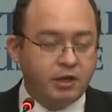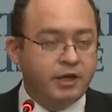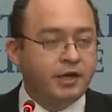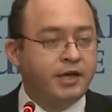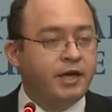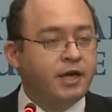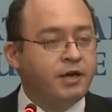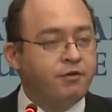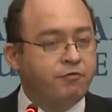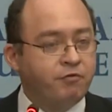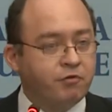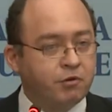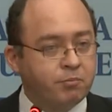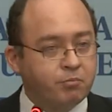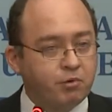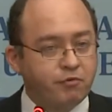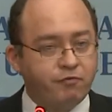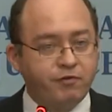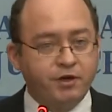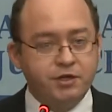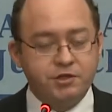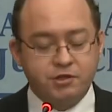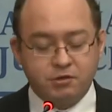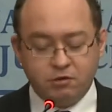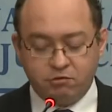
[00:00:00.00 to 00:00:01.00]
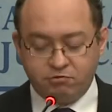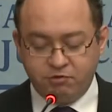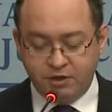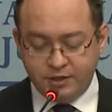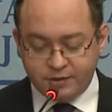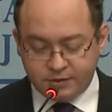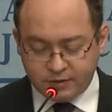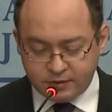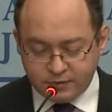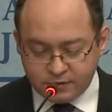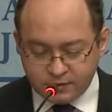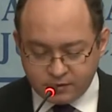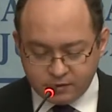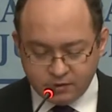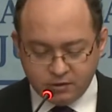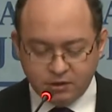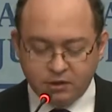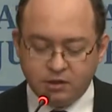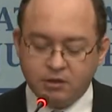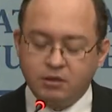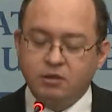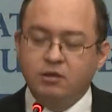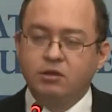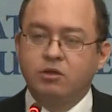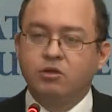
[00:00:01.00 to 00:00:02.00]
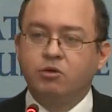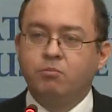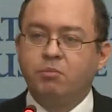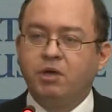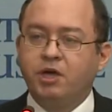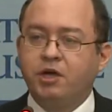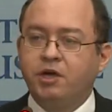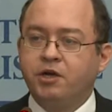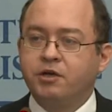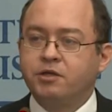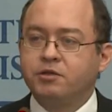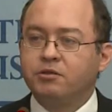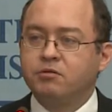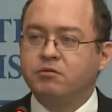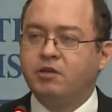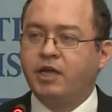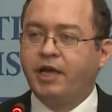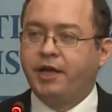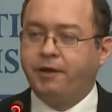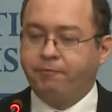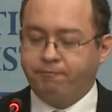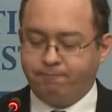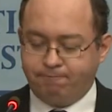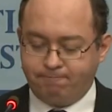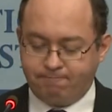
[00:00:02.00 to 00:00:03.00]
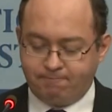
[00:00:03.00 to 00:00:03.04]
again for professional reasons, to be here today.